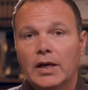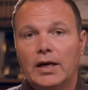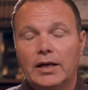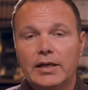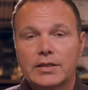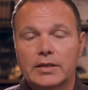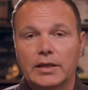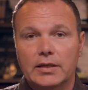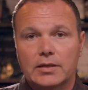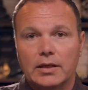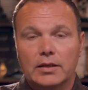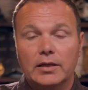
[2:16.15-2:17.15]
Uh, he
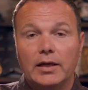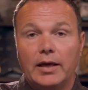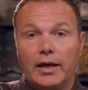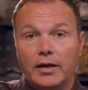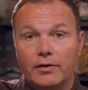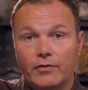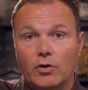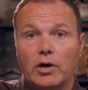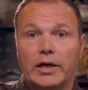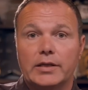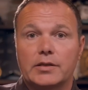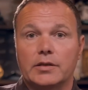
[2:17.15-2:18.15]
says that the head of
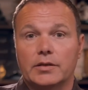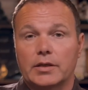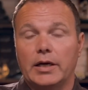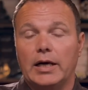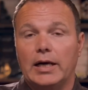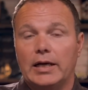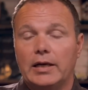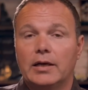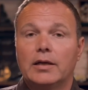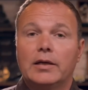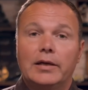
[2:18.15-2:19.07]
Christ is God,